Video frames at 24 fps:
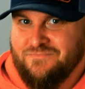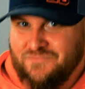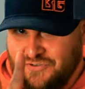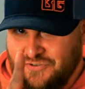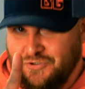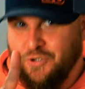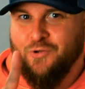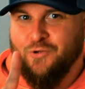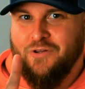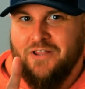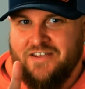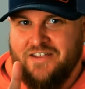
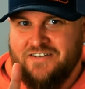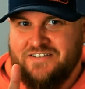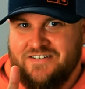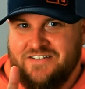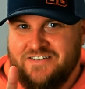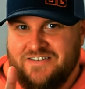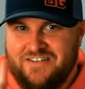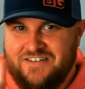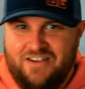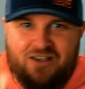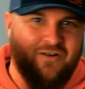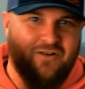2
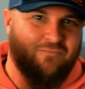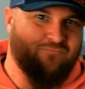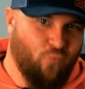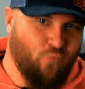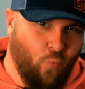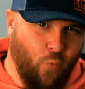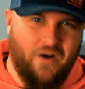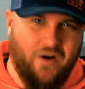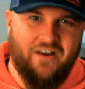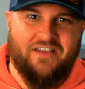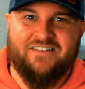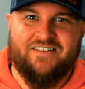lists,
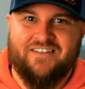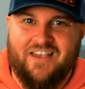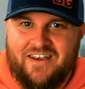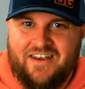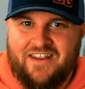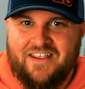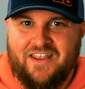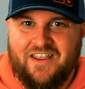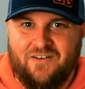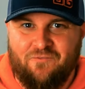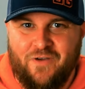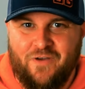1
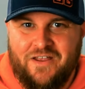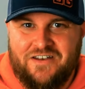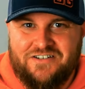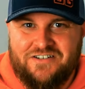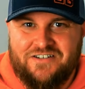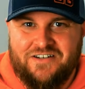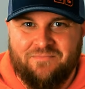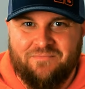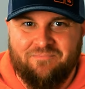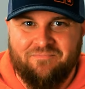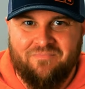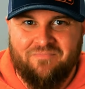exciting
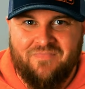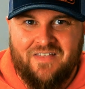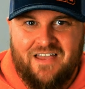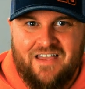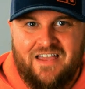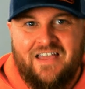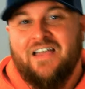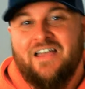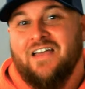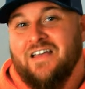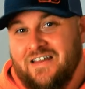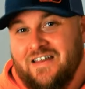convention.
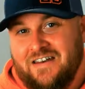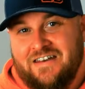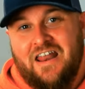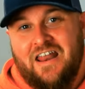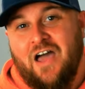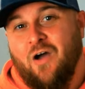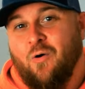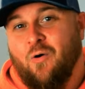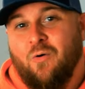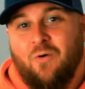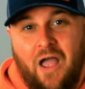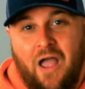
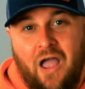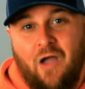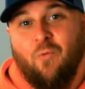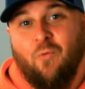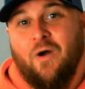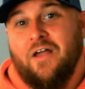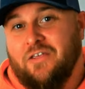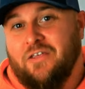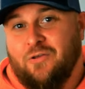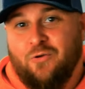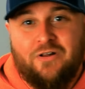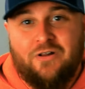Now, I
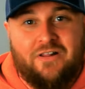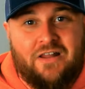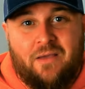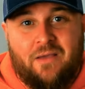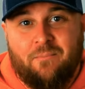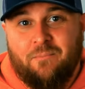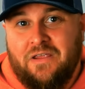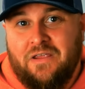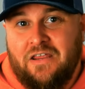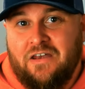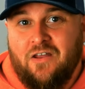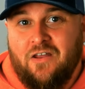want you to
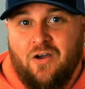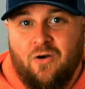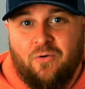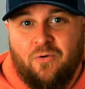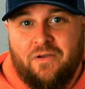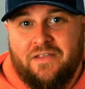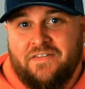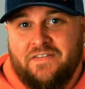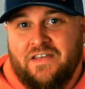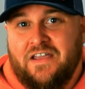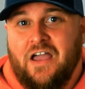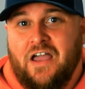let me know
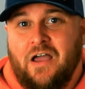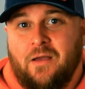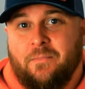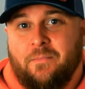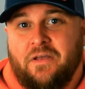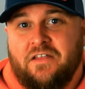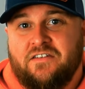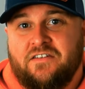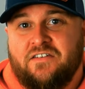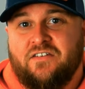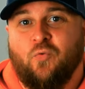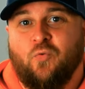in the
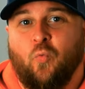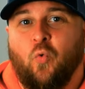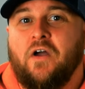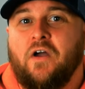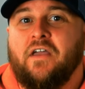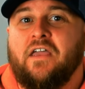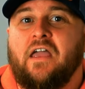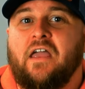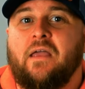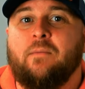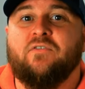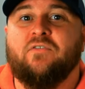comments
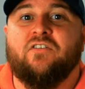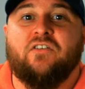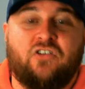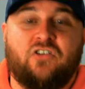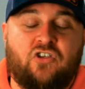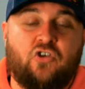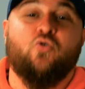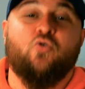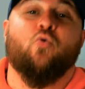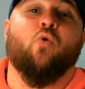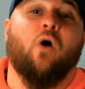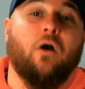what games
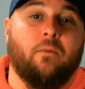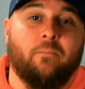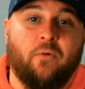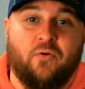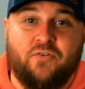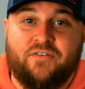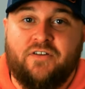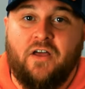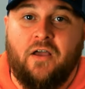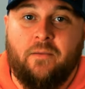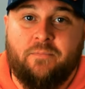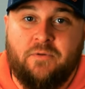you are
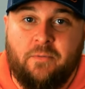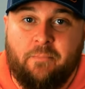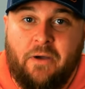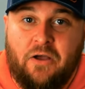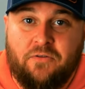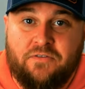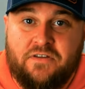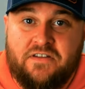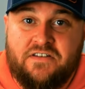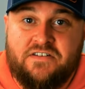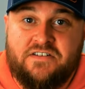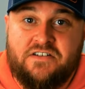most hyped
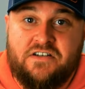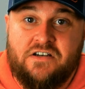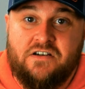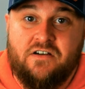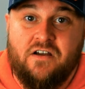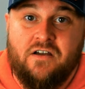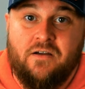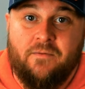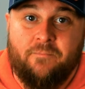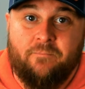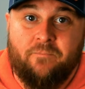about this year.